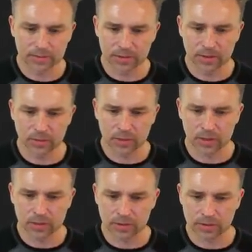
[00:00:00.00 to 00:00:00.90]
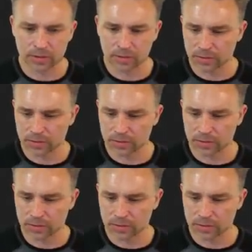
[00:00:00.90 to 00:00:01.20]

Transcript: You know what? We're going to learn.